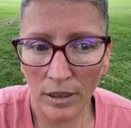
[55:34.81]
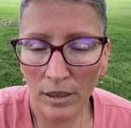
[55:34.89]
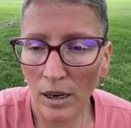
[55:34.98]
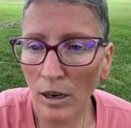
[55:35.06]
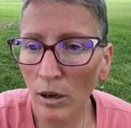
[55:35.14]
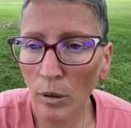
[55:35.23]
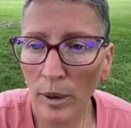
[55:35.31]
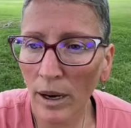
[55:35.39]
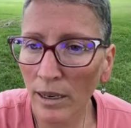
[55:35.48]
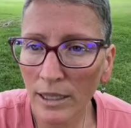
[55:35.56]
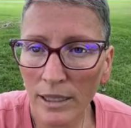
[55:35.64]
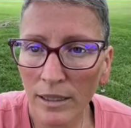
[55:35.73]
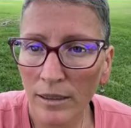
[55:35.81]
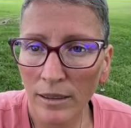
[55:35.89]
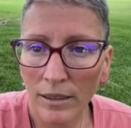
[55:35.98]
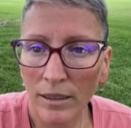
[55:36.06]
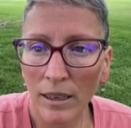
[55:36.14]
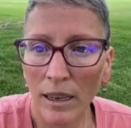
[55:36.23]
cargo box.
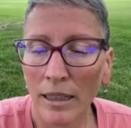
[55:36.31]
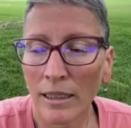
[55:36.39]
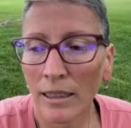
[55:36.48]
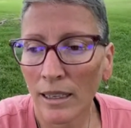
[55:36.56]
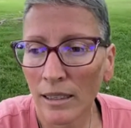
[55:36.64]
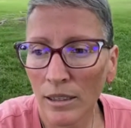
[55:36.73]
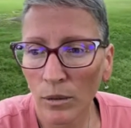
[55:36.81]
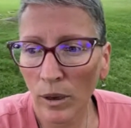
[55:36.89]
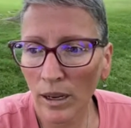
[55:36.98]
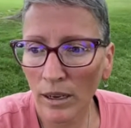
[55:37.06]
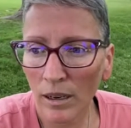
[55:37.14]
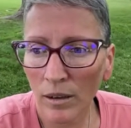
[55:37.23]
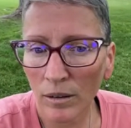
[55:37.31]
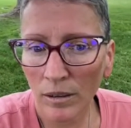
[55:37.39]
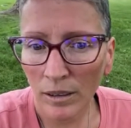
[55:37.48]
I think that's the way to go.